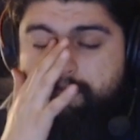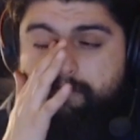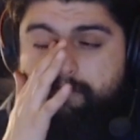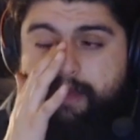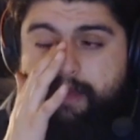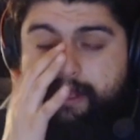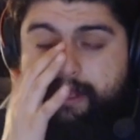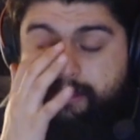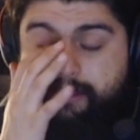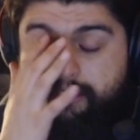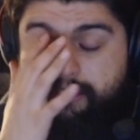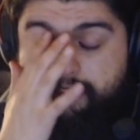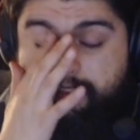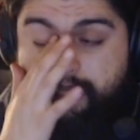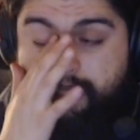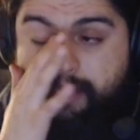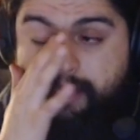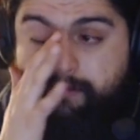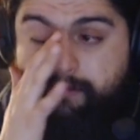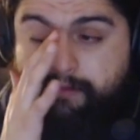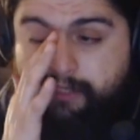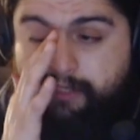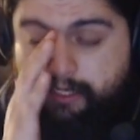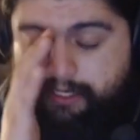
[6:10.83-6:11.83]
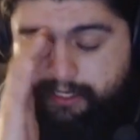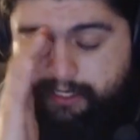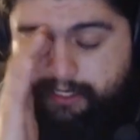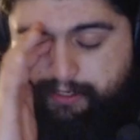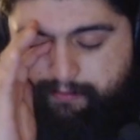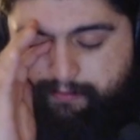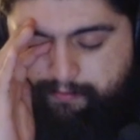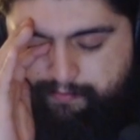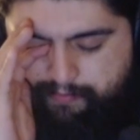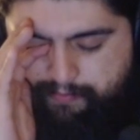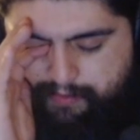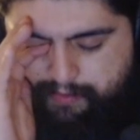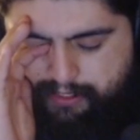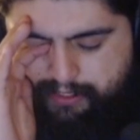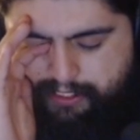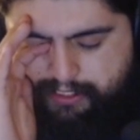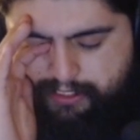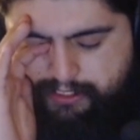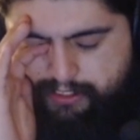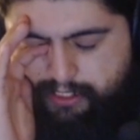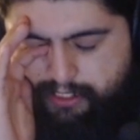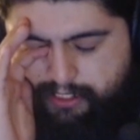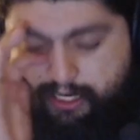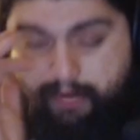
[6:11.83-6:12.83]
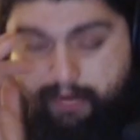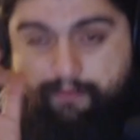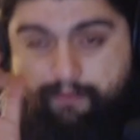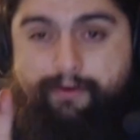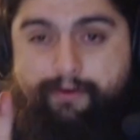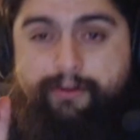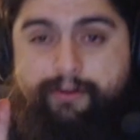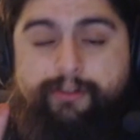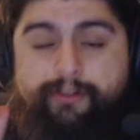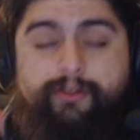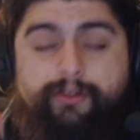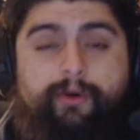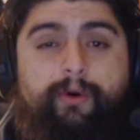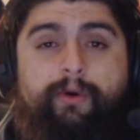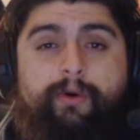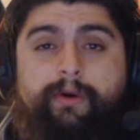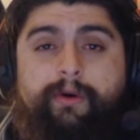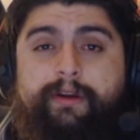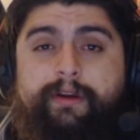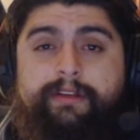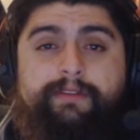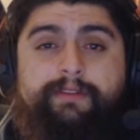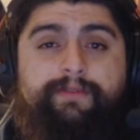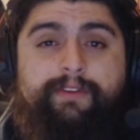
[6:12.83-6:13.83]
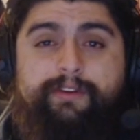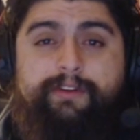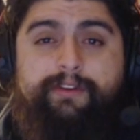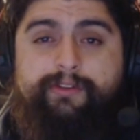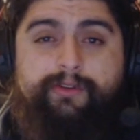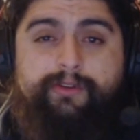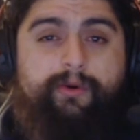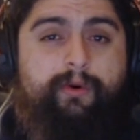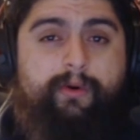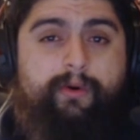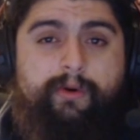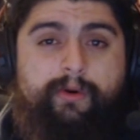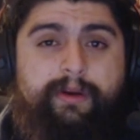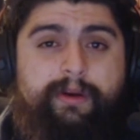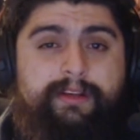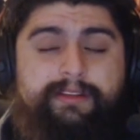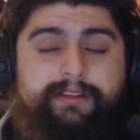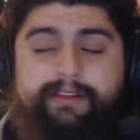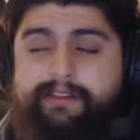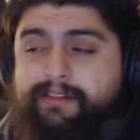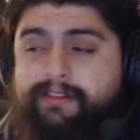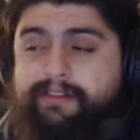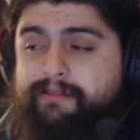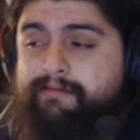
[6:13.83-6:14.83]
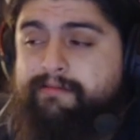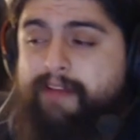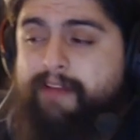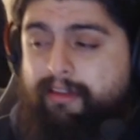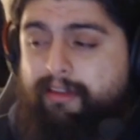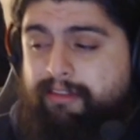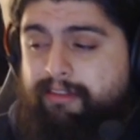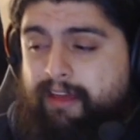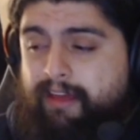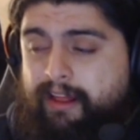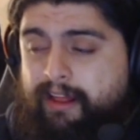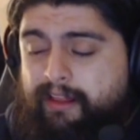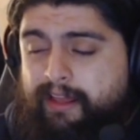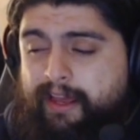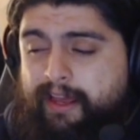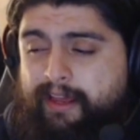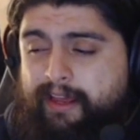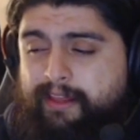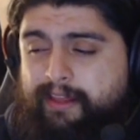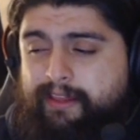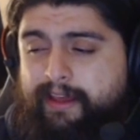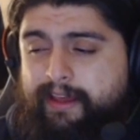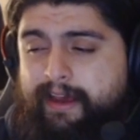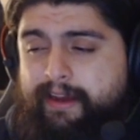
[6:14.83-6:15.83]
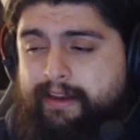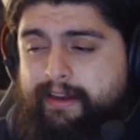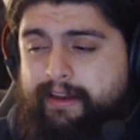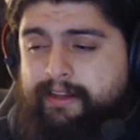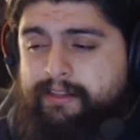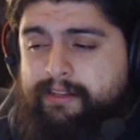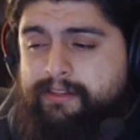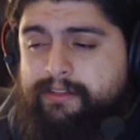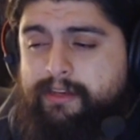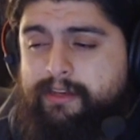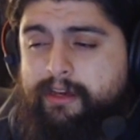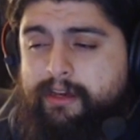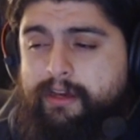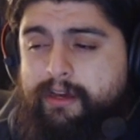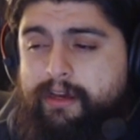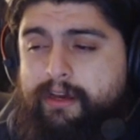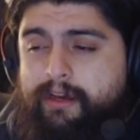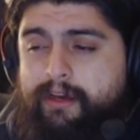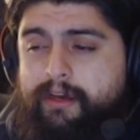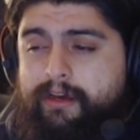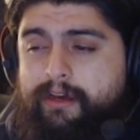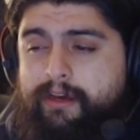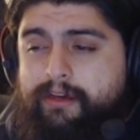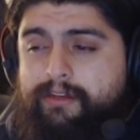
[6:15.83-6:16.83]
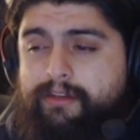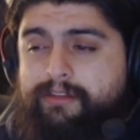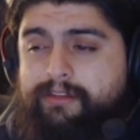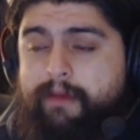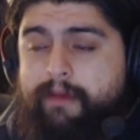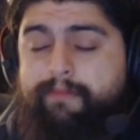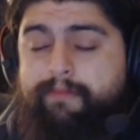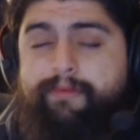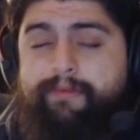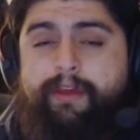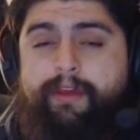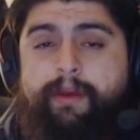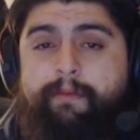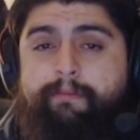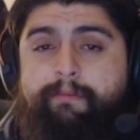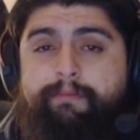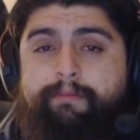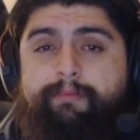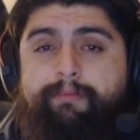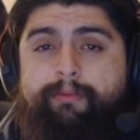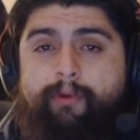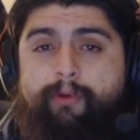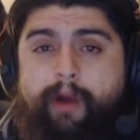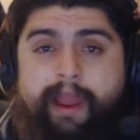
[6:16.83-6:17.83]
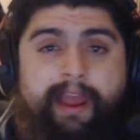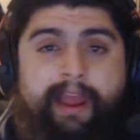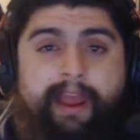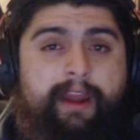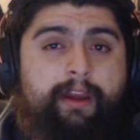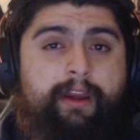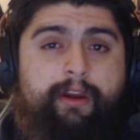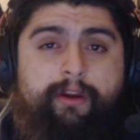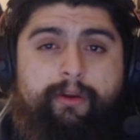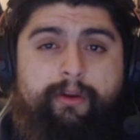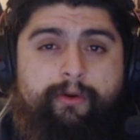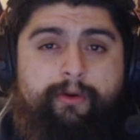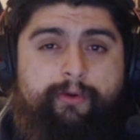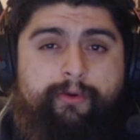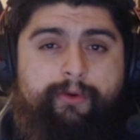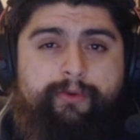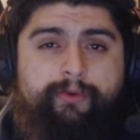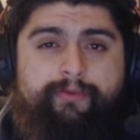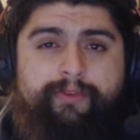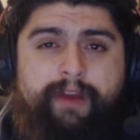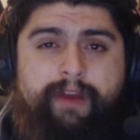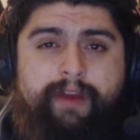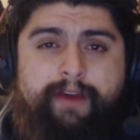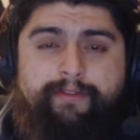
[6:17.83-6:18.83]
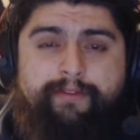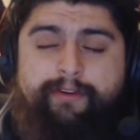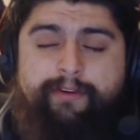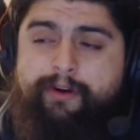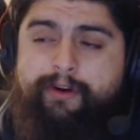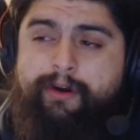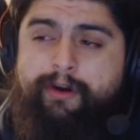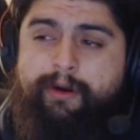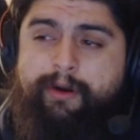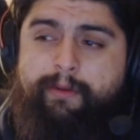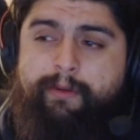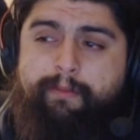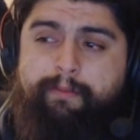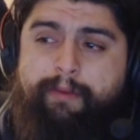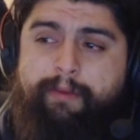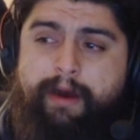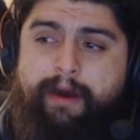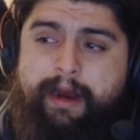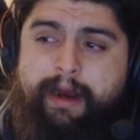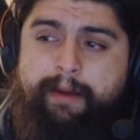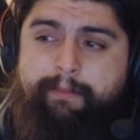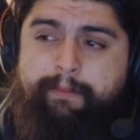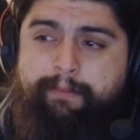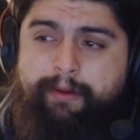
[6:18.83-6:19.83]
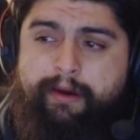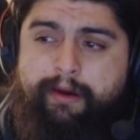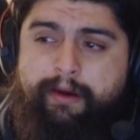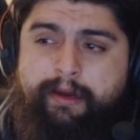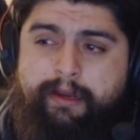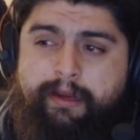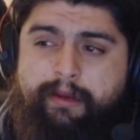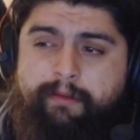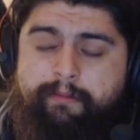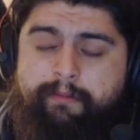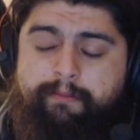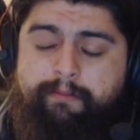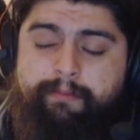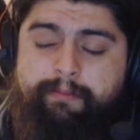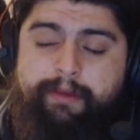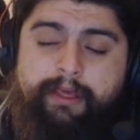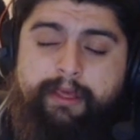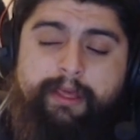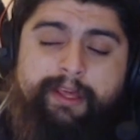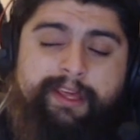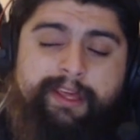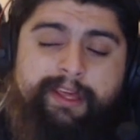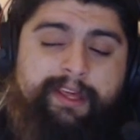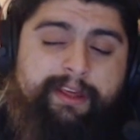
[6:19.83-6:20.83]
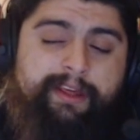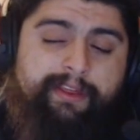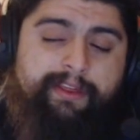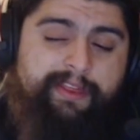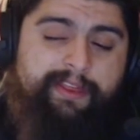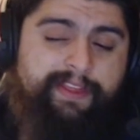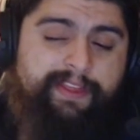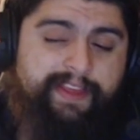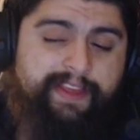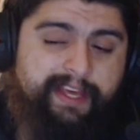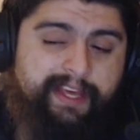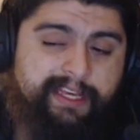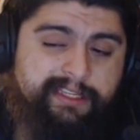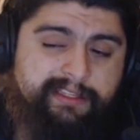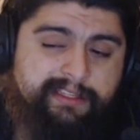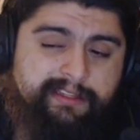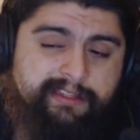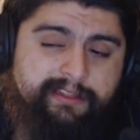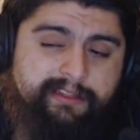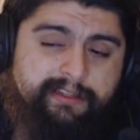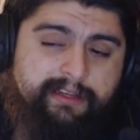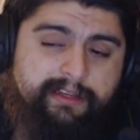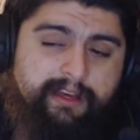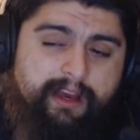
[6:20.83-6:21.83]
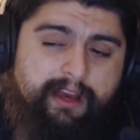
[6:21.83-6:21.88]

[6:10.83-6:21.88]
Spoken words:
At the same time, it's not verse chorus. It's nothing like that. It's something brand new. You've never heard pop punk be this